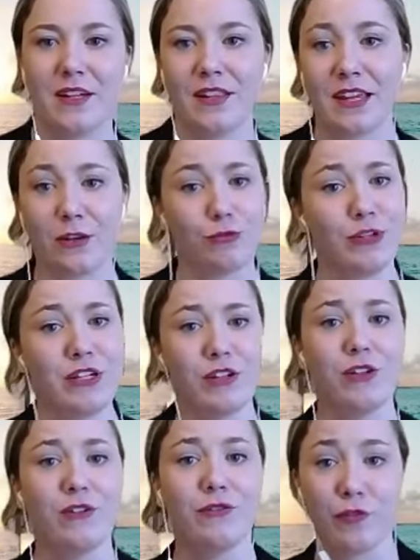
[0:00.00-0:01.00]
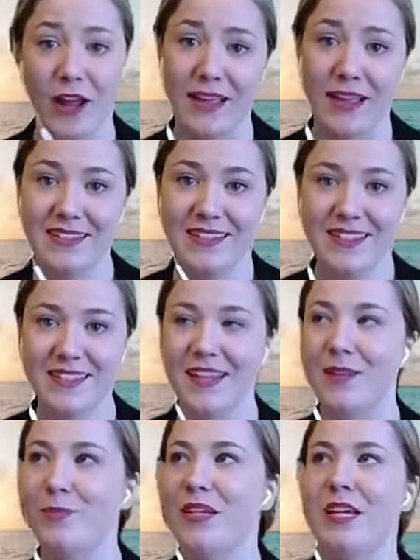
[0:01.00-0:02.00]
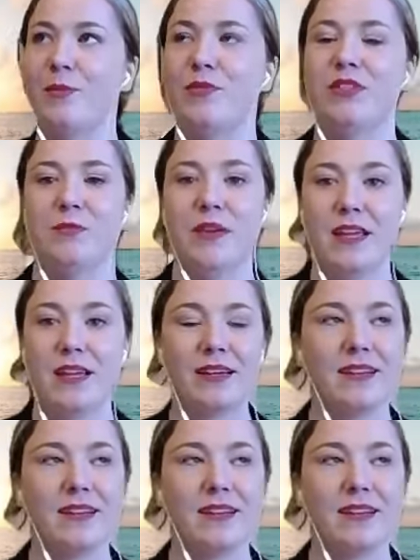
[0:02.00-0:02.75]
like real friends and being able to make